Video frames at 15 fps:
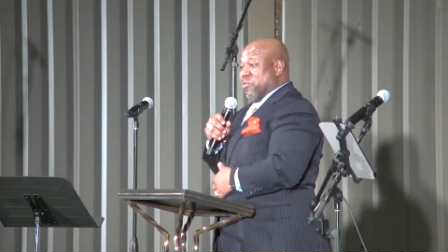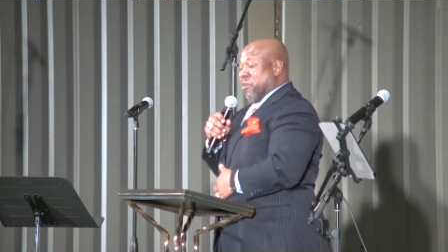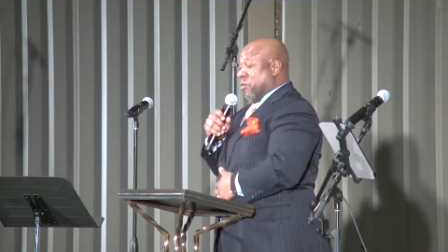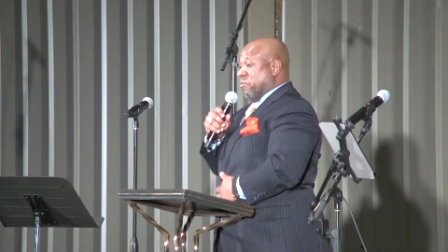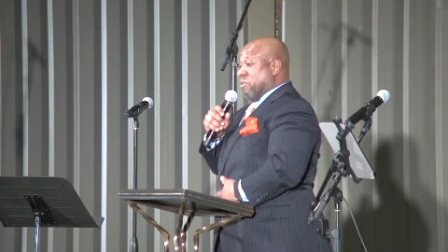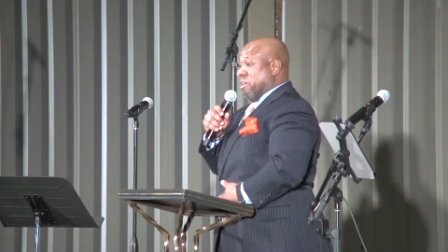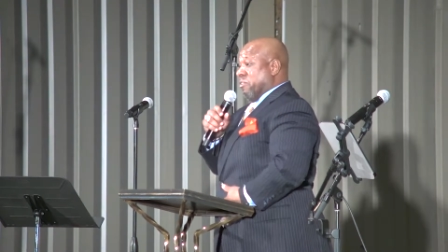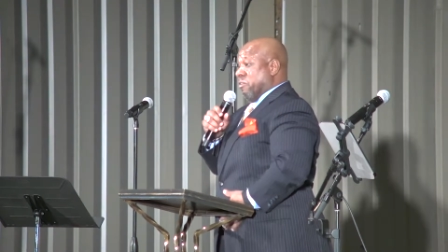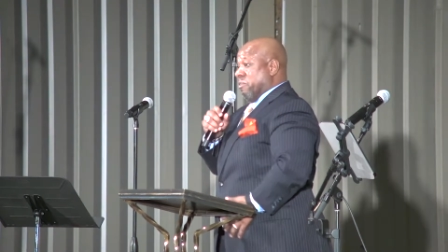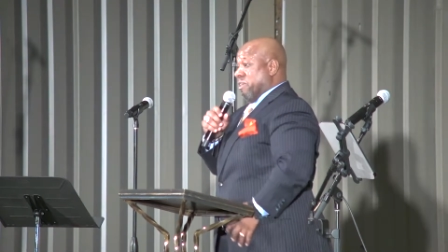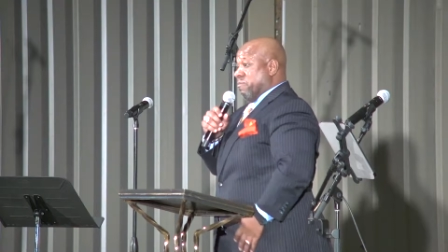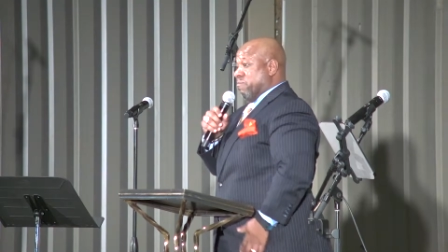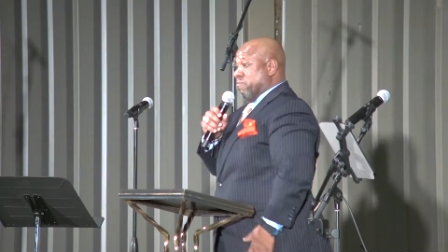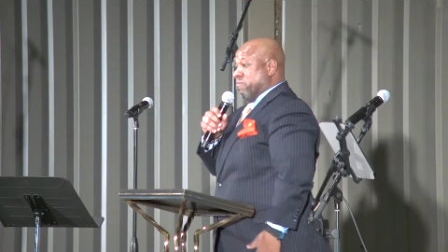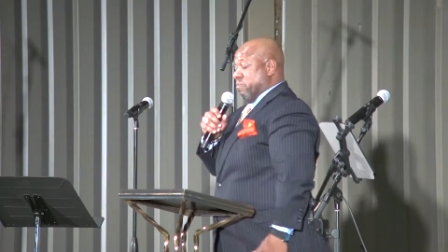Well, brother,
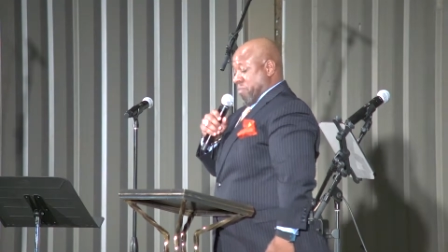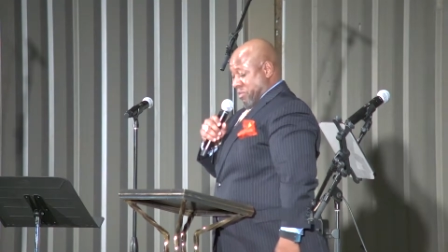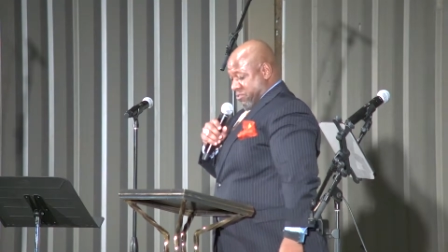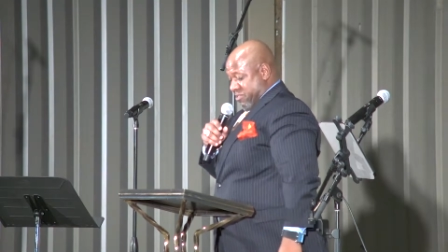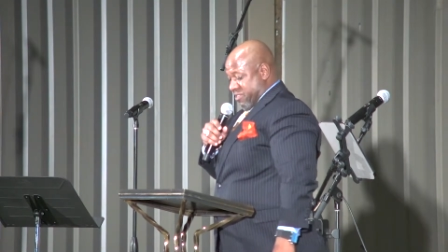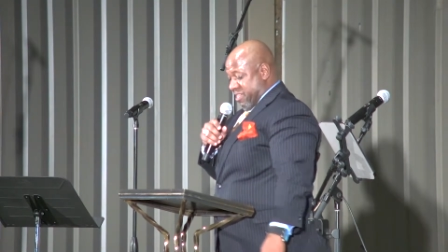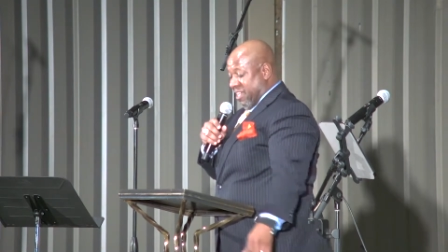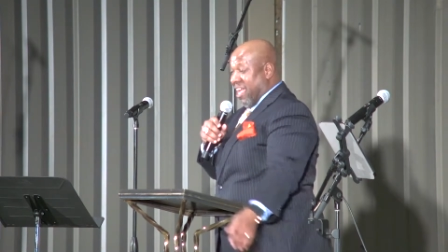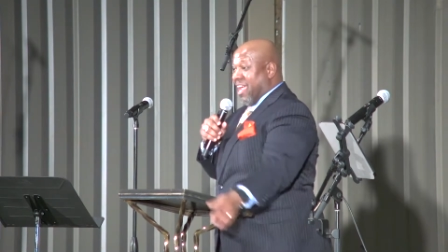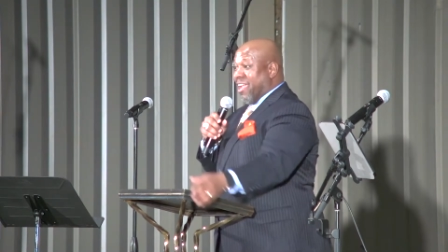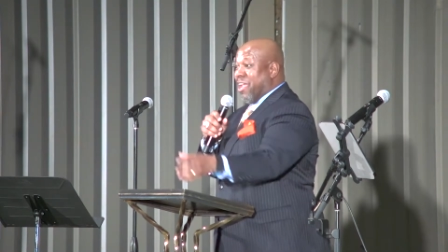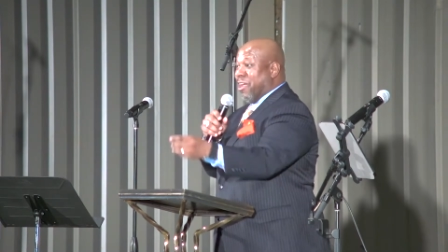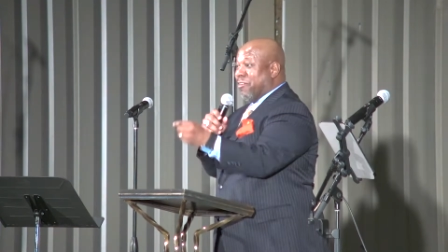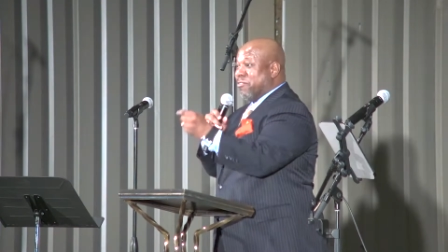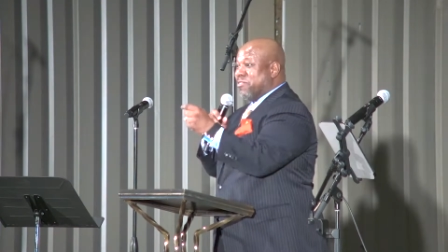it appears that
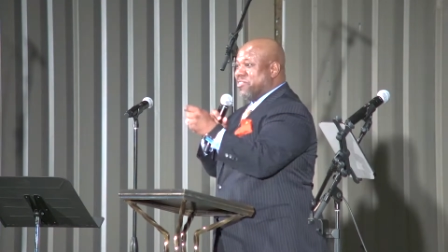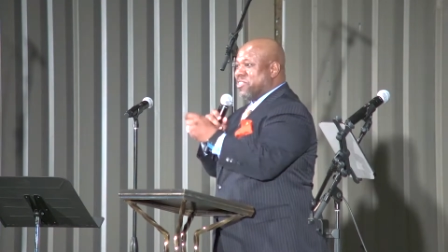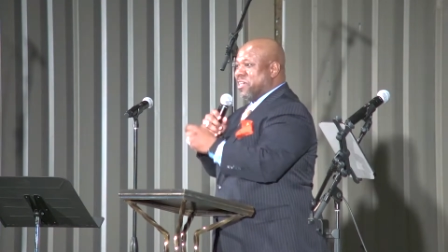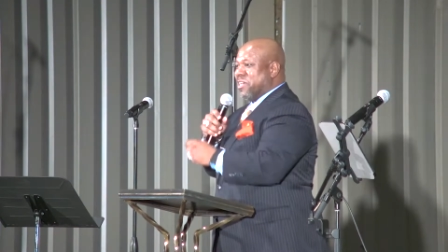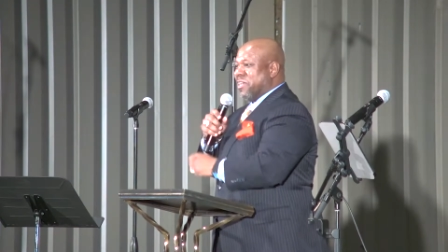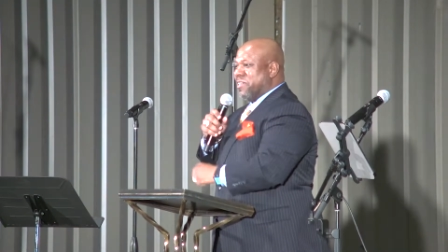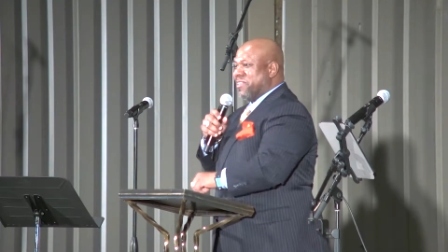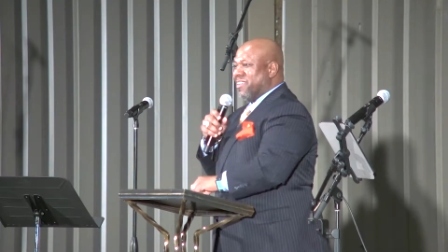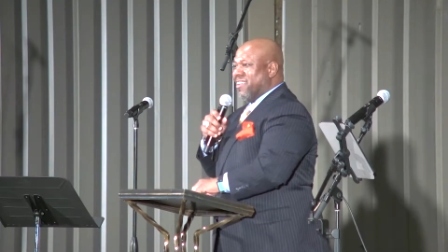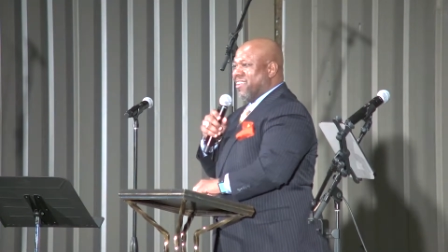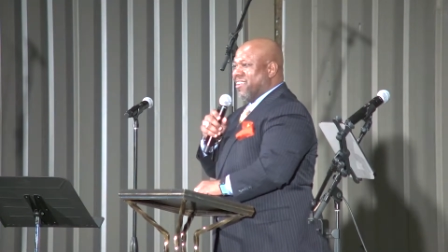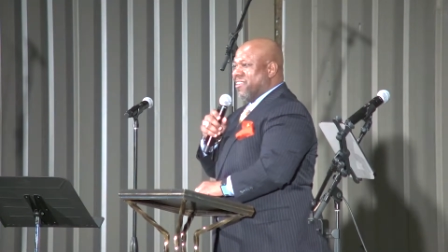I have studied